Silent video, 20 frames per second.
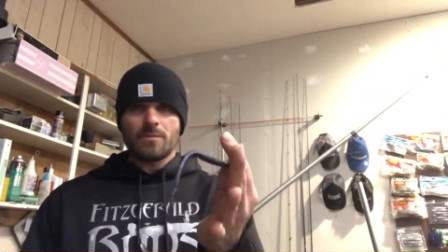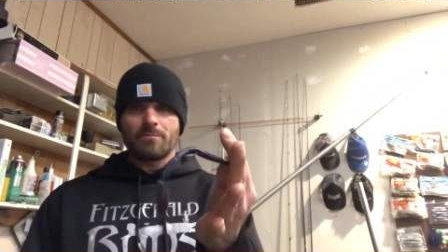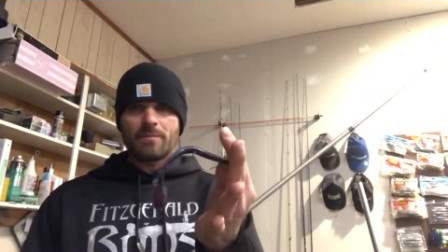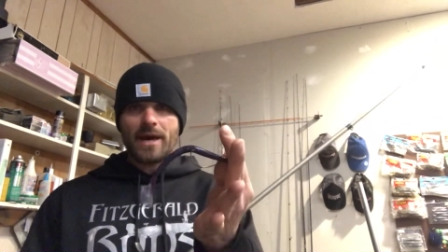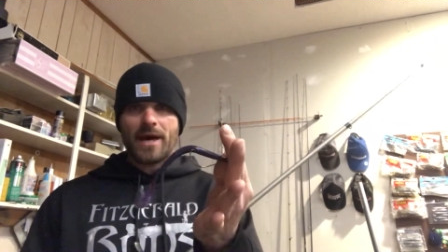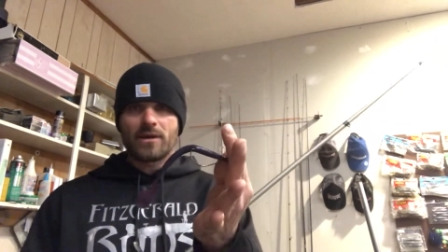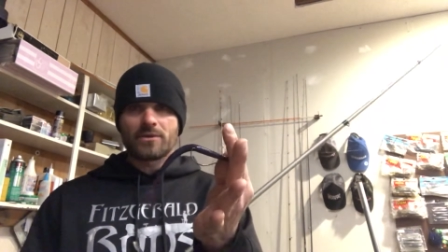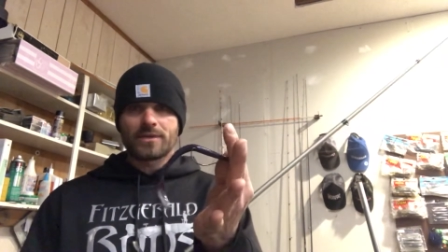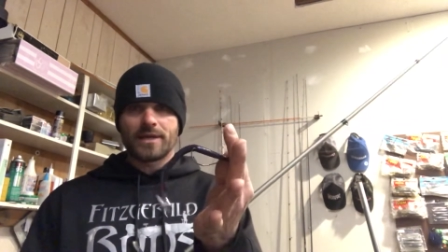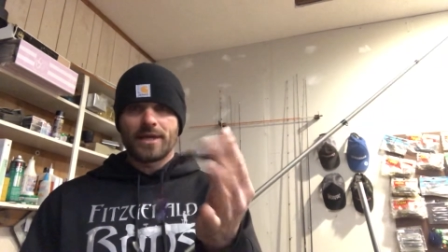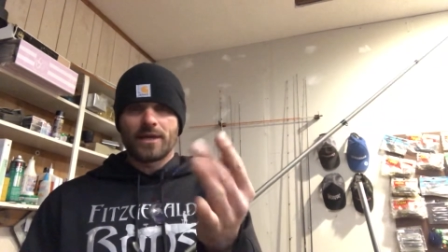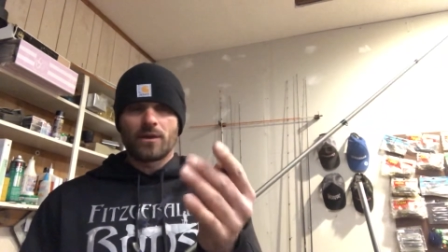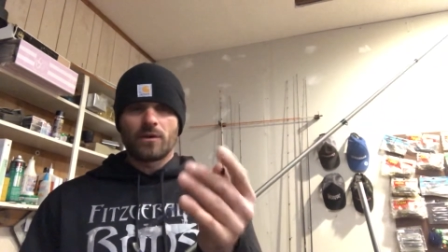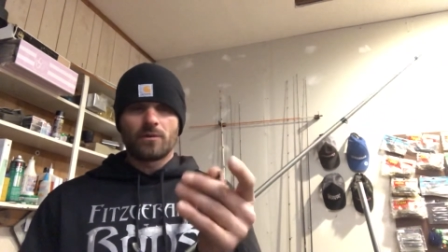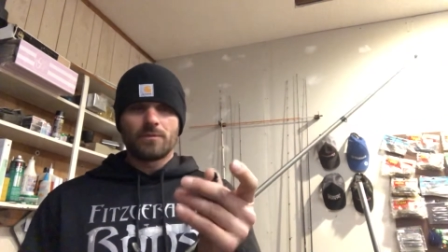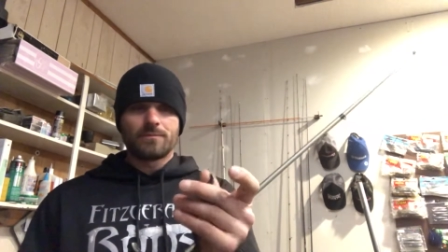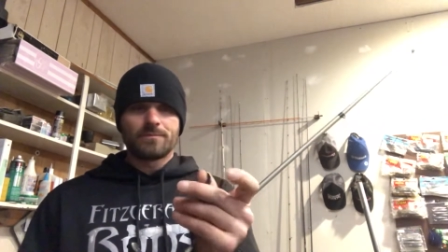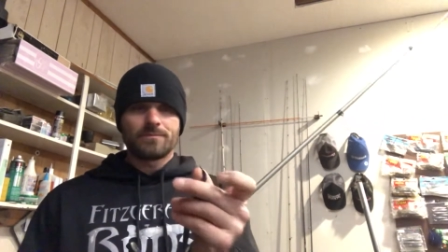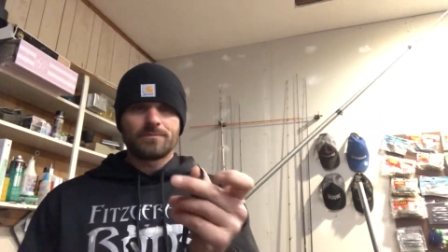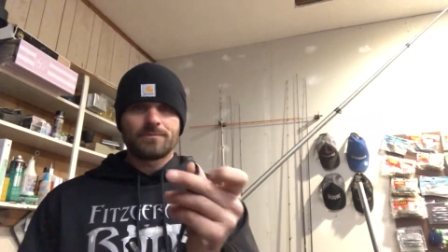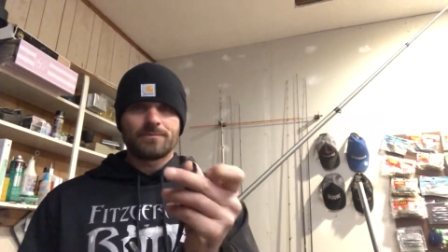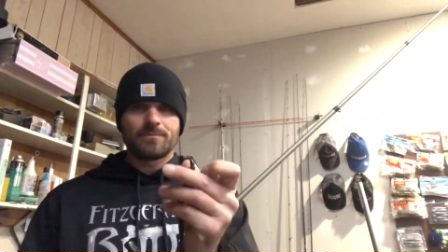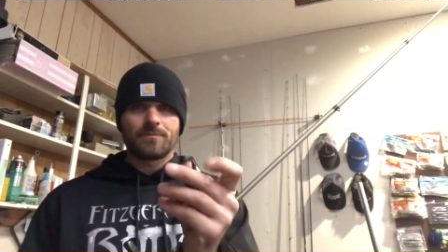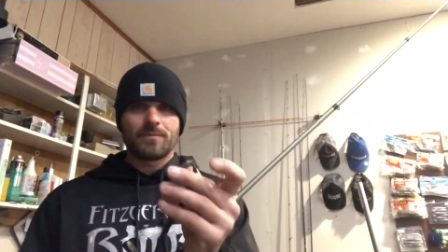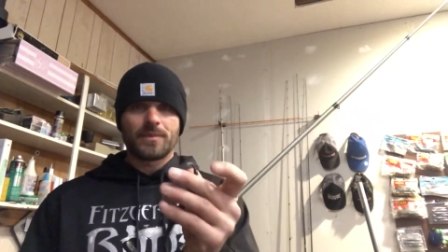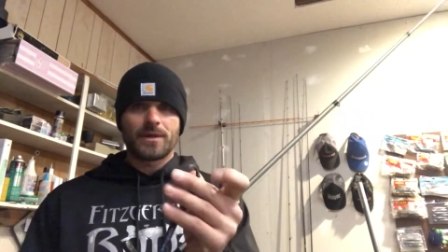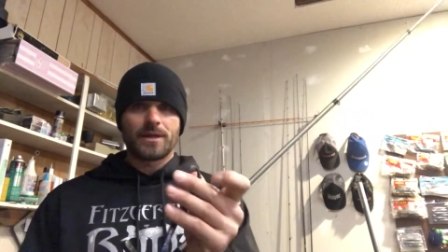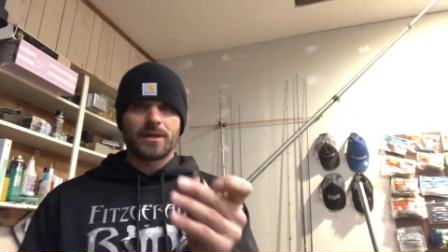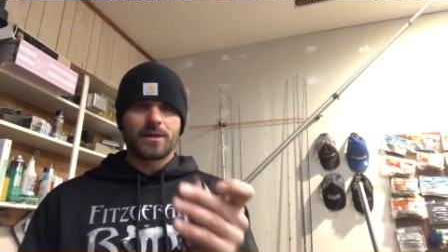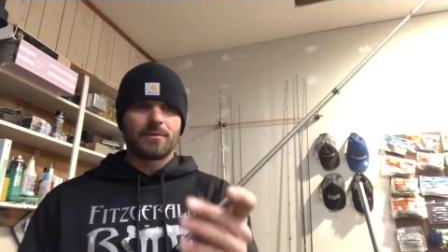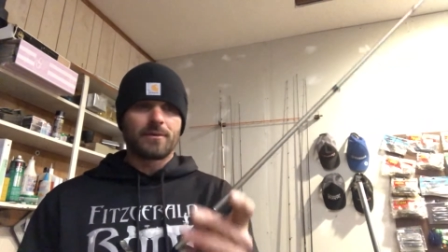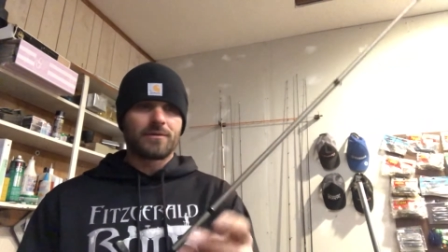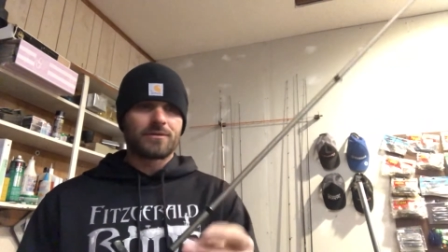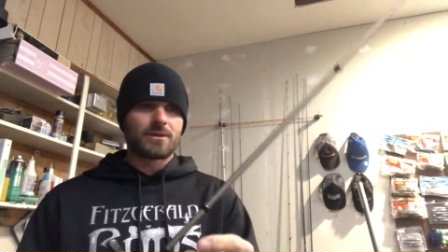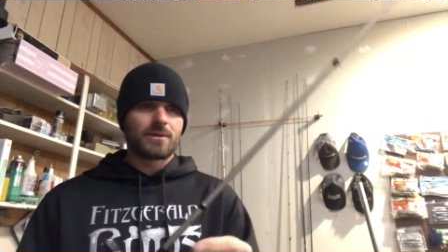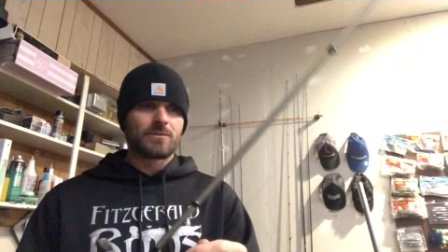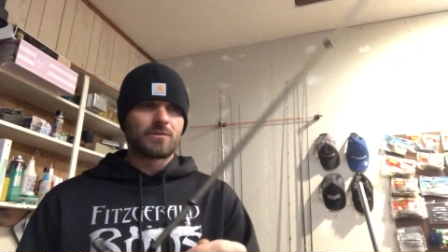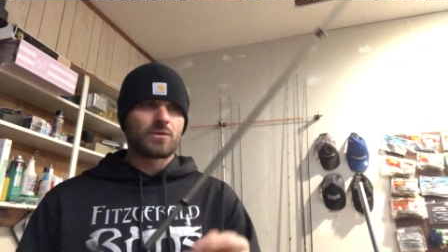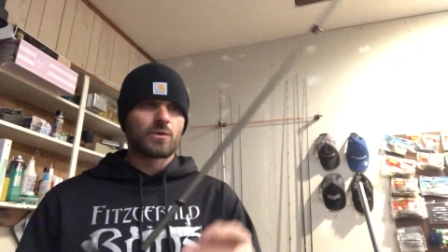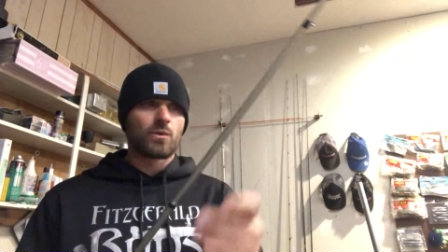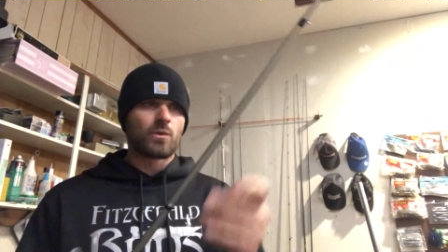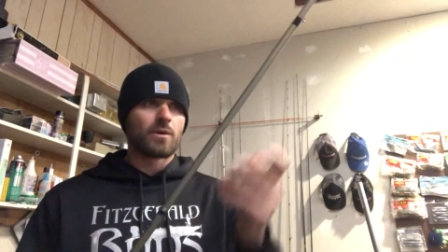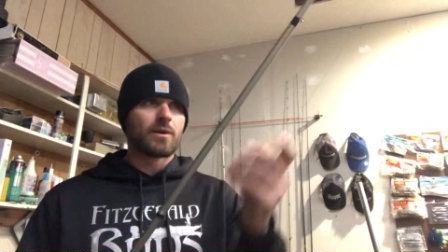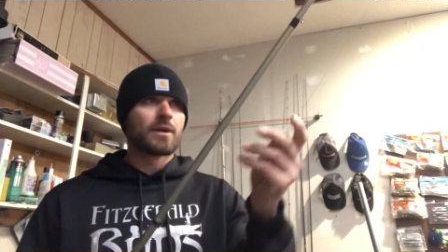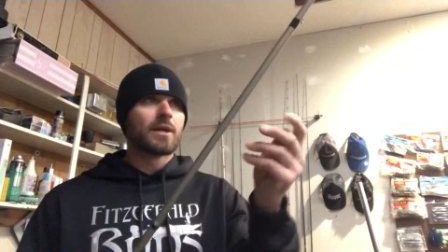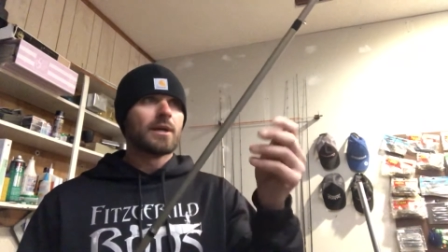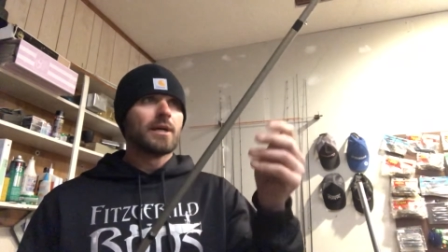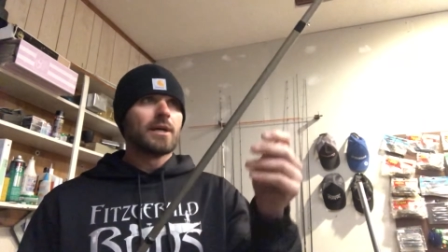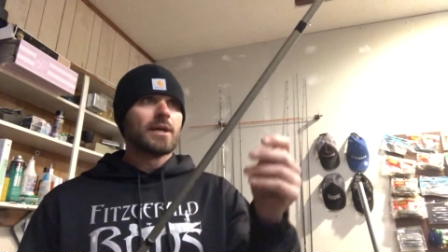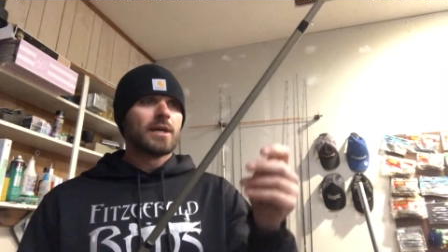paddle tail of some sort.